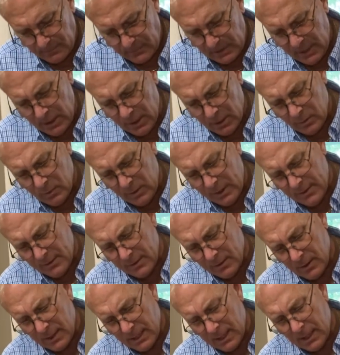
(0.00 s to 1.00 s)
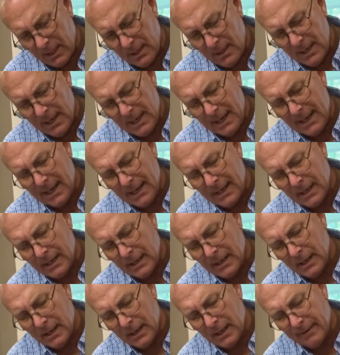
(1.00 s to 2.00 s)
either at a
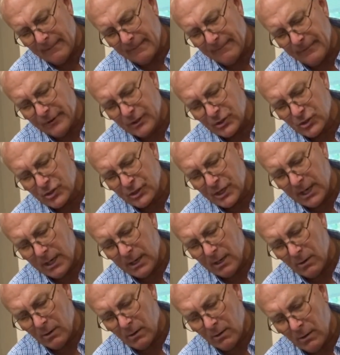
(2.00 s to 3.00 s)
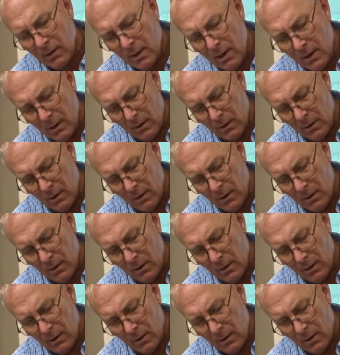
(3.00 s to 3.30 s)
fishtail